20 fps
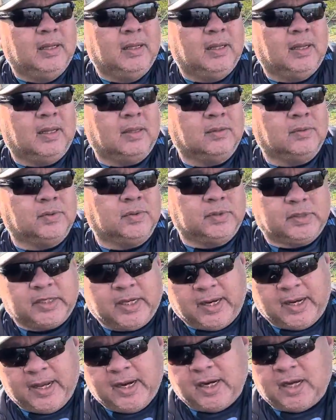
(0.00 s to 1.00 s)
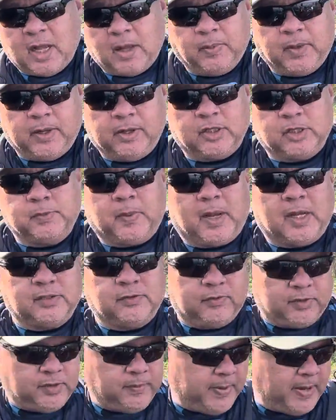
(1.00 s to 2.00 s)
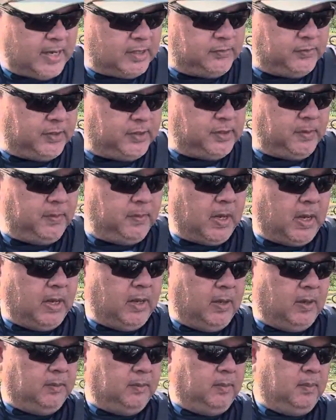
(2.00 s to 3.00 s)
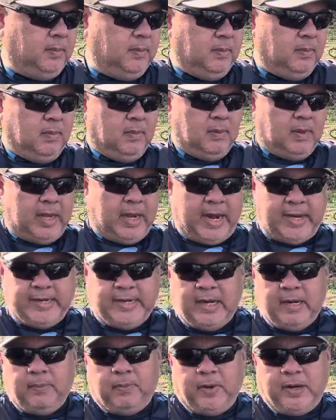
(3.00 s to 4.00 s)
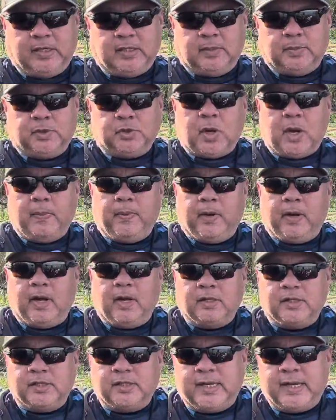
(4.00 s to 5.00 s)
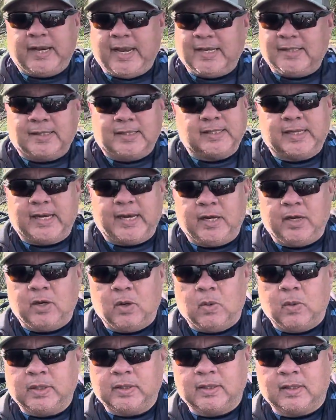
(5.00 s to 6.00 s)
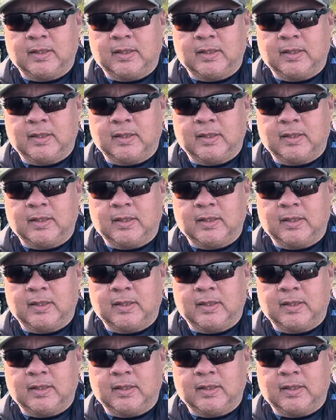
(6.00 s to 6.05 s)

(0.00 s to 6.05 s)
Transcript: I was gonna hit a couple other spots for some bass fishing. And I did bring some striper gear just in case, because I didn't know what